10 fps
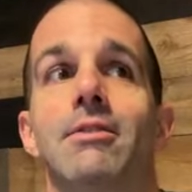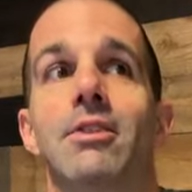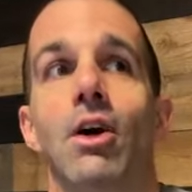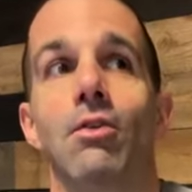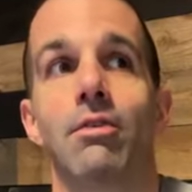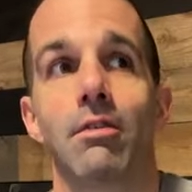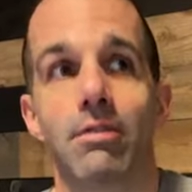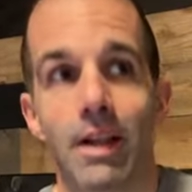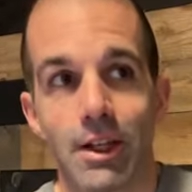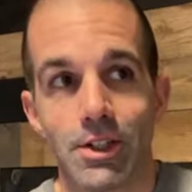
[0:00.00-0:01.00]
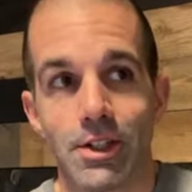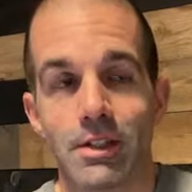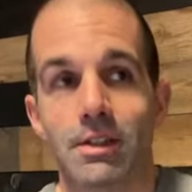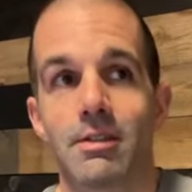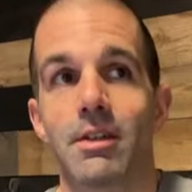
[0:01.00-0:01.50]

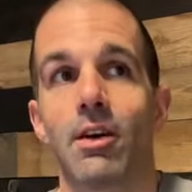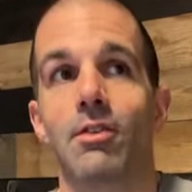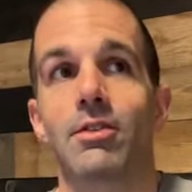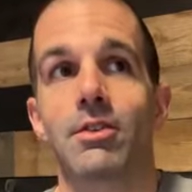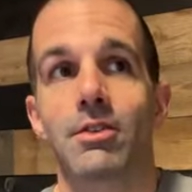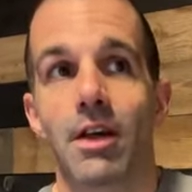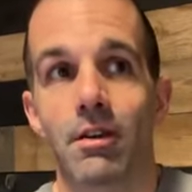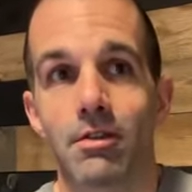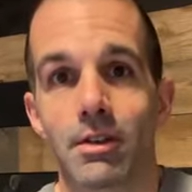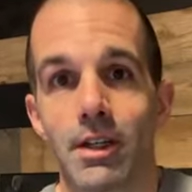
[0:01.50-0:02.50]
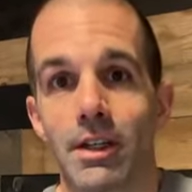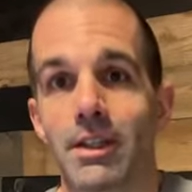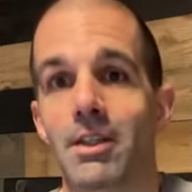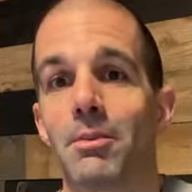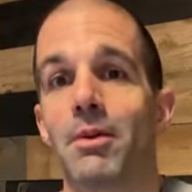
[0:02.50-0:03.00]
self-reflection, self-discovery, a
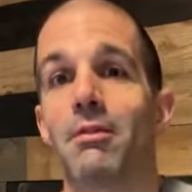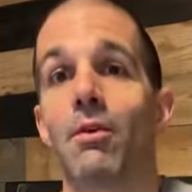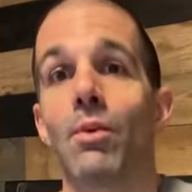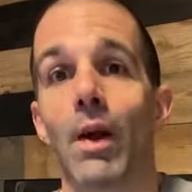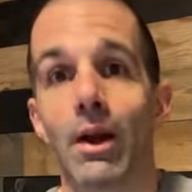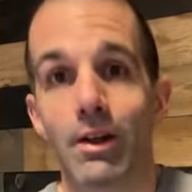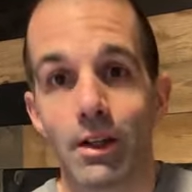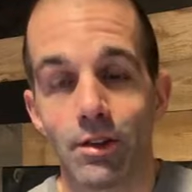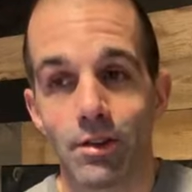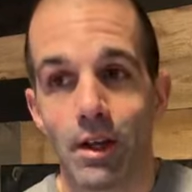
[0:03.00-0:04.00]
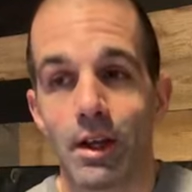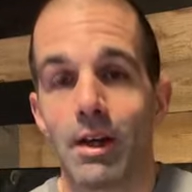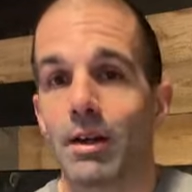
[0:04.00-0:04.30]
little bit of awareness,